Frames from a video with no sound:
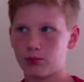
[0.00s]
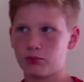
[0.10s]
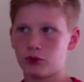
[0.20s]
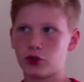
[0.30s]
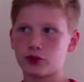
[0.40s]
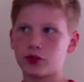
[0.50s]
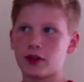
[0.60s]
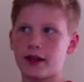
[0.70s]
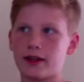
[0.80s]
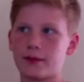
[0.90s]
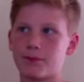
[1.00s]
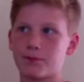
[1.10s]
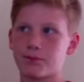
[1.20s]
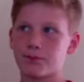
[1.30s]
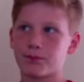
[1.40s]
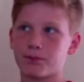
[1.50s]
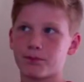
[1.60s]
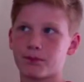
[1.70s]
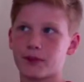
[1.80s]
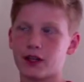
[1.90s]
those are
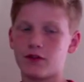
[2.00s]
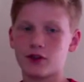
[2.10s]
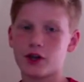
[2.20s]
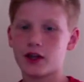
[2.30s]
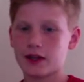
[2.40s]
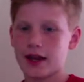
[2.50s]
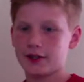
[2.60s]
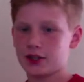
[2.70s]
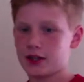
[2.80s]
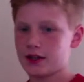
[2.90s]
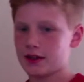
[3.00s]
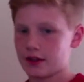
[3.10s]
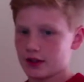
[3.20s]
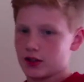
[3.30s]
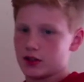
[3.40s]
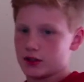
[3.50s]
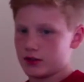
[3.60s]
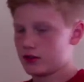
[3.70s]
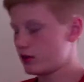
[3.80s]
if you're not catching anything on